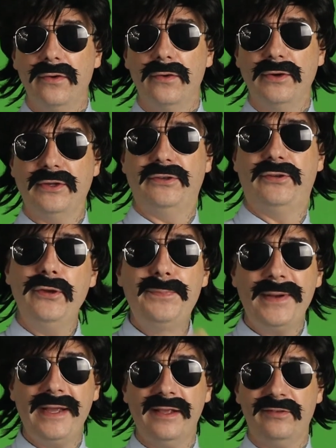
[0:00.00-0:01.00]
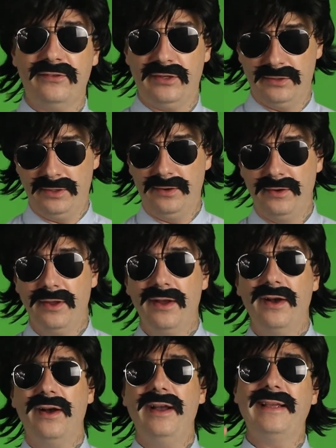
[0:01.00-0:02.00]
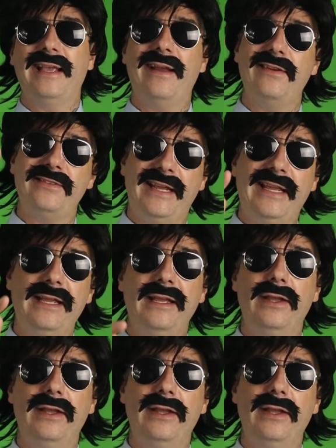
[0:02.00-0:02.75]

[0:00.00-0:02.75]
or your toupee is still on, I guarantee